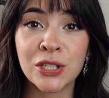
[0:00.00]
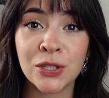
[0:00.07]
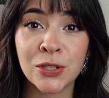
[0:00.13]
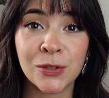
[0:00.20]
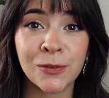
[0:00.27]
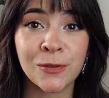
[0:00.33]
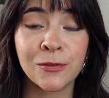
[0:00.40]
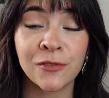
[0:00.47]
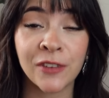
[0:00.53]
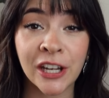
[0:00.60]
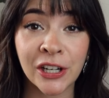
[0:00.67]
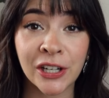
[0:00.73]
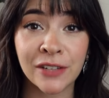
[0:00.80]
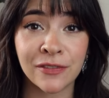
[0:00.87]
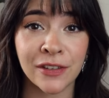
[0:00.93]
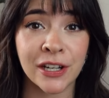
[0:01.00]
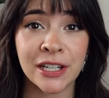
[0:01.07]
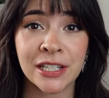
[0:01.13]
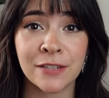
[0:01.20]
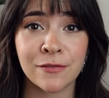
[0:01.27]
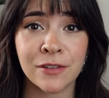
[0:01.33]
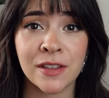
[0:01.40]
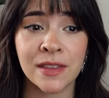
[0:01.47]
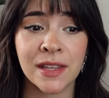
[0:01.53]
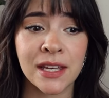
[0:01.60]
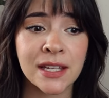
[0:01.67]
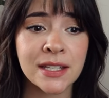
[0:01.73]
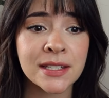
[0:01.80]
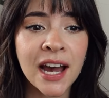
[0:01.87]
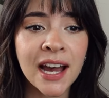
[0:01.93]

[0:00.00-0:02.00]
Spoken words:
two very, very different things.